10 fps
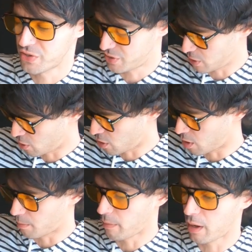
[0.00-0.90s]
It's,
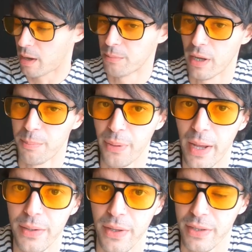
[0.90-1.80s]
oh man, my
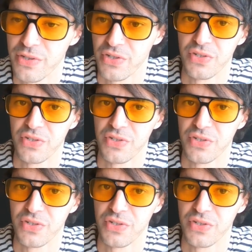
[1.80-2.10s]
appendix